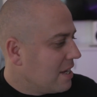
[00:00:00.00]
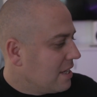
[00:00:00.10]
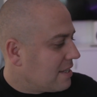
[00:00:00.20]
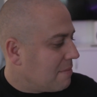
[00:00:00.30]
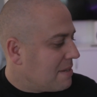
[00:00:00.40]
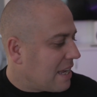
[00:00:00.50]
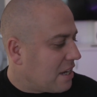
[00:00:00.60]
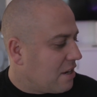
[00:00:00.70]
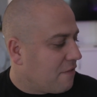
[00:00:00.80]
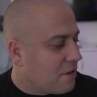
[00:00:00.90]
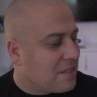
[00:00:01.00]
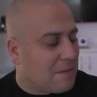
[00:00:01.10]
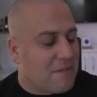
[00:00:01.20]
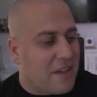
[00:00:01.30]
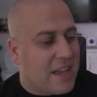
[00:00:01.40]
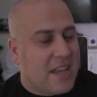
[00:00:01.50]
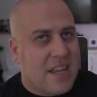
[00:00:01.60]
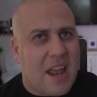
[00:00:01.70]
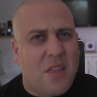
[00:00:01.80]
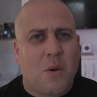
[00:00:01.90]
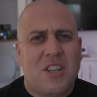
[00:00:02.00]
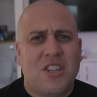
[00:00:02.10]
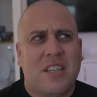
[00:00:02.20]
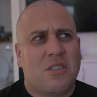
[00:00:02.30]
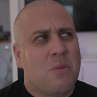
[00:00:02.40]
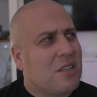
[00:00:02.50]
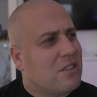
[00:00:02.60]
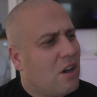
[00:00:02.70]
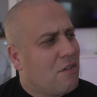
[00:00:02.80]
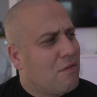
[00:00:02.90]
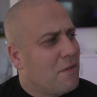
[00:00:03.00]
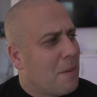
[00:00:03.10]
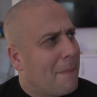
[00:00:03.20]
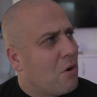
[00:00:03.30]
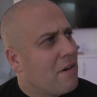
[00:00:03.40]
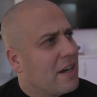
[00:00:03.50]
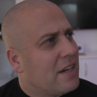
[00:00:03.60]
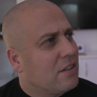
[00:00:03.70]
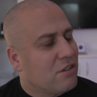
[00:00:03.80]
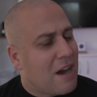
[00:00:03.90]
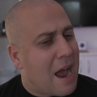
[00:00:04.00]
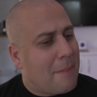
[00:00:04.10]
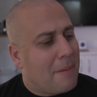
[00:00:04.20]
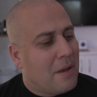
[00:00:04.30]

So let me take you through some of it. Now, the question is, do I start off with the boring crap,